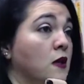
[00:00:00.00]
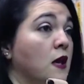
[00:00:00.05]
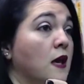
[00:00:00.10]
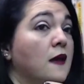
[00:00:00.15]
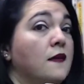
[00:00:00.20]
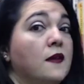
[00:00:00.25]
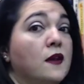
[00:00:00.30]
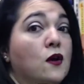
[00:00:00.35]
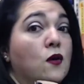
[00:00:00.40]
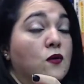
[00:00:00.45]

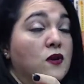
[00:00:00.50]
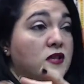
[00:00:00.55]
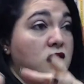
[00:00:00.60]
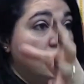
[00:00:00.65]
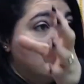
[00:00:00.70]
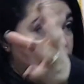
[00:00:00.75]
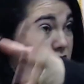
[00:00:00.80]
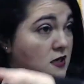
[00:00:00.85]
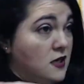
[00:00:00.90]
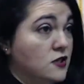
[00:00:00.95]
And they go to
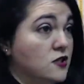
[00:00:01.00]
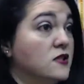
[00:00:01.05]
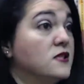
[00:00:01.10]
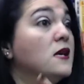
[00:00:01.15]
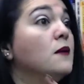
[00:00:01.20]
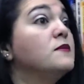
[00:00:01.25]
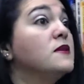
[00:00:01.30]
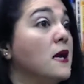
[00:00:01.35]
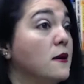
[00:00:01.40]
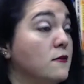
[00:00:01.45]
destinations.
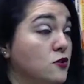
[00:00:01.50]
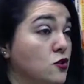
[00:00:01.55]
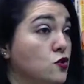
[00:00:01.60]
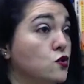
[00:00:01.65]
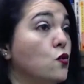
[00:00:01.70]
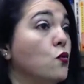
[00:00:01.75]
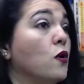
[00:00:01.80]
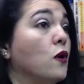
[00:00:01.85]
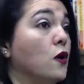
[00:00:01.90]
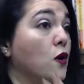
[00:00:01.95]
Sometimes the
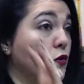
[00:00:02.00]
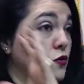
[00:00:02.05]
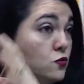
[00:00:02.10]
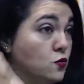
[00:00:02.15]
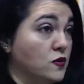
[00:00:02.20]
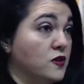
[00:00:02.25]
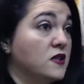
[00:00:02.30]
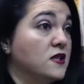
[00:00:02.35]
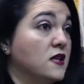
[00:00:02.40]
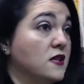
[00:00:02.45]
tour goes
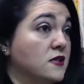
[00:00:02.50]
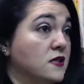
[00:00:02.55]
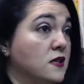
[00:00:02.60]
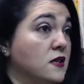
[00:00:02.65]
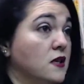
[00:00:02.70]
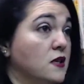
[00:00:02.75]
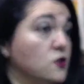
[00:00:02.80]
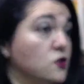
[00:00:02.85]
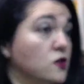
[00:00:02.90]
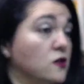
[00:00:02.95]
with the
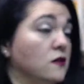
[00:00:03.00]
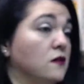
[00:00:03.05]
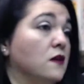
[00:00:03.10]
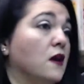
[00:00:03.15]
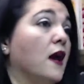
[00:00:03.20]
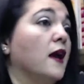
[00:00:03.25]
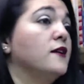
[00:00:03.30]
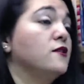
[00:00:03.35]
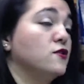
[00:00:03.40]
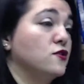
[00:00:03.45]
destination.
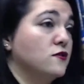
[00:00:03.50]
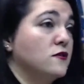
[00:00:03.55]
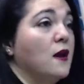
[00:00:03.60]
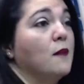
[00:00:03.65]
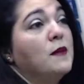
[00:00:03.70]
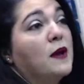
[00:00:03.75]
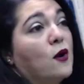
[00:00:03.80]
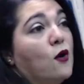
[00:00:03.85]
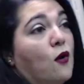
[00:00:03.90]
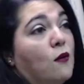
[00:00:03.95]

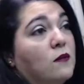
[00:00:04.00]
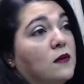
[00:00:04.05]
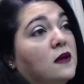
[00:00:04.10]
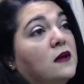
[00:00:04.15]
I'm at home.